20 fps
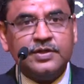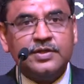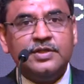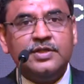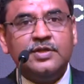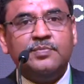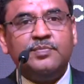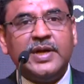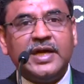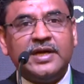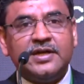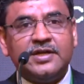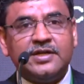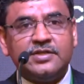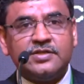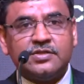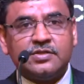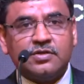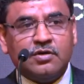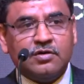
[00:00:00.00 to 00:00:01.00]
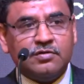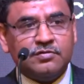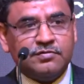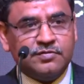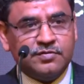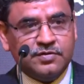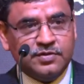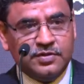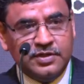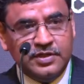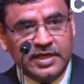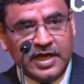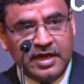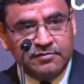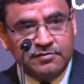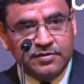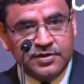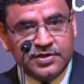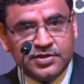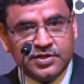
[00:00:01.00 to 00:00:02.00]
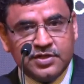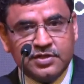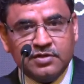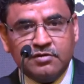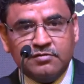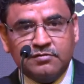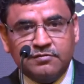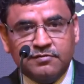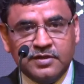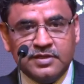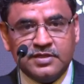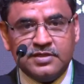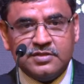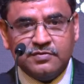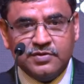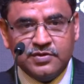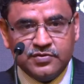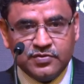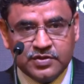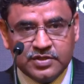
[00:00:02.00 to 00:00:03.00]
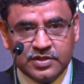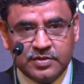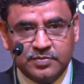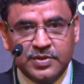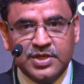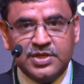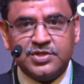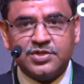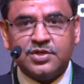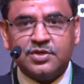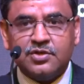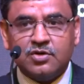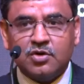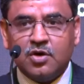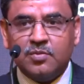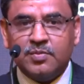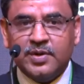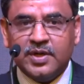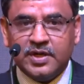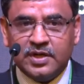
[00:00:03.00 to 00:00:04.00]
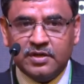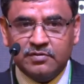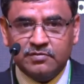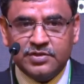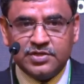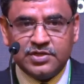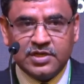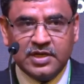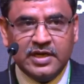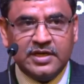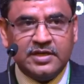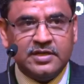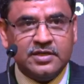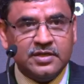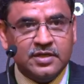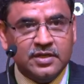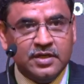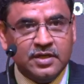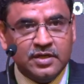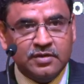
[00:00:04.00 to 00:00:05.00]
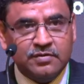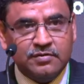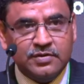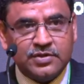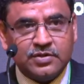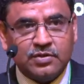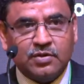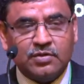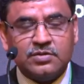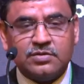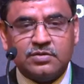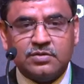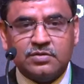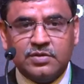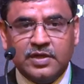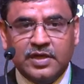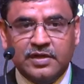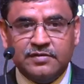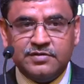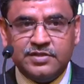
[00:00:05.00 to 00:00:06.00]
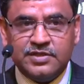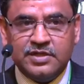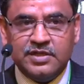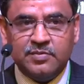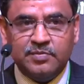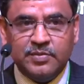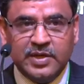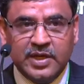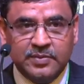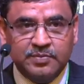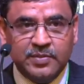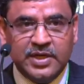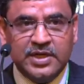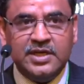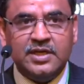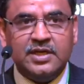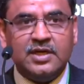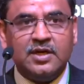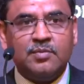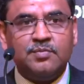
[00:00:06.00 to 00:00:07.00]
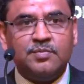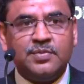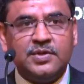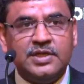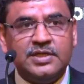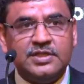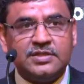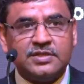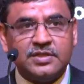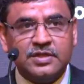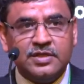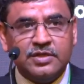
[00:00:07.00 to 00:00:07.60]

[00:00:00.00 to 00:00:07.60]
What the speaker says: the practice of diversion of funds, which was a major drawback and which also have seen many companies